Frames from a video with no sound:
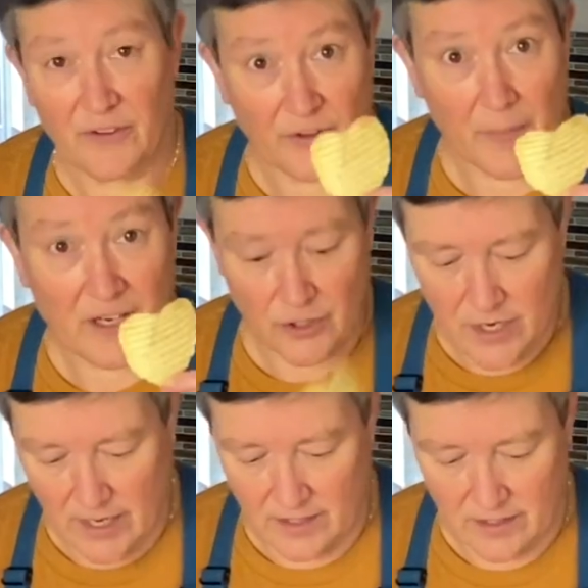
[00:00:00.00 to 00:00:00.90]
So make sure
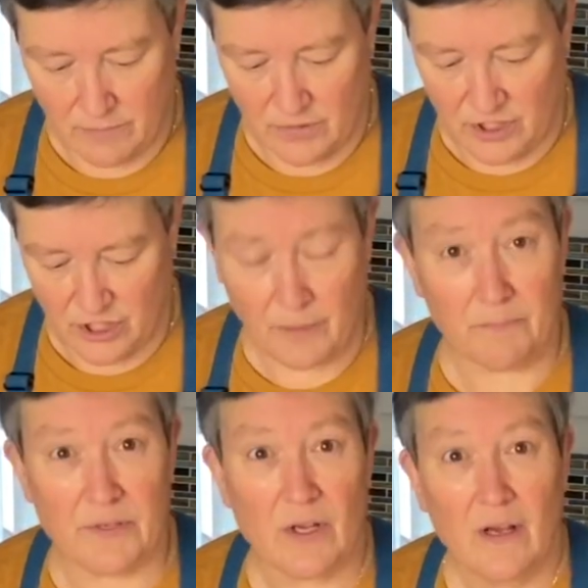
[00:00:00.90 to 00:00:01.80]
you get some
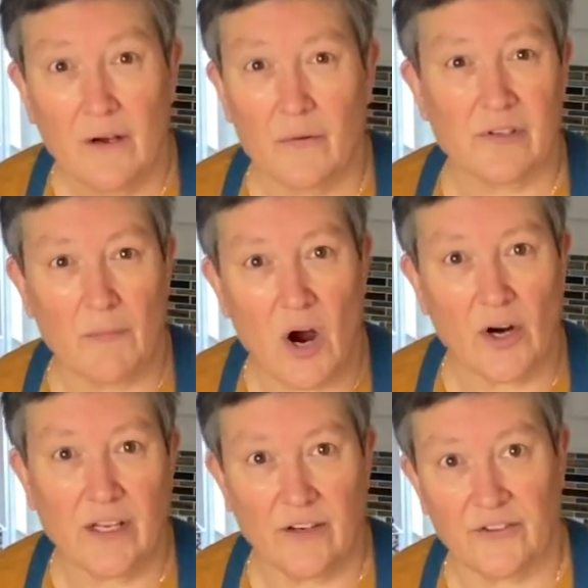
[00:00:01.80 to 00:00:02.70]
chips with some
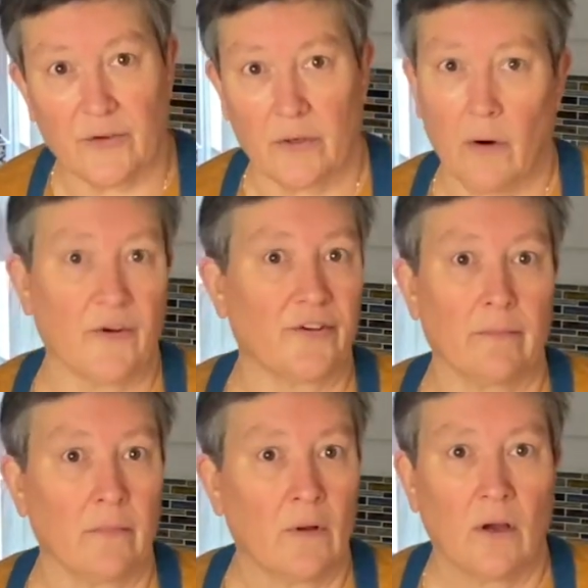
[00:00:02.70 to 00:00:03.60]
hardiness to it, or some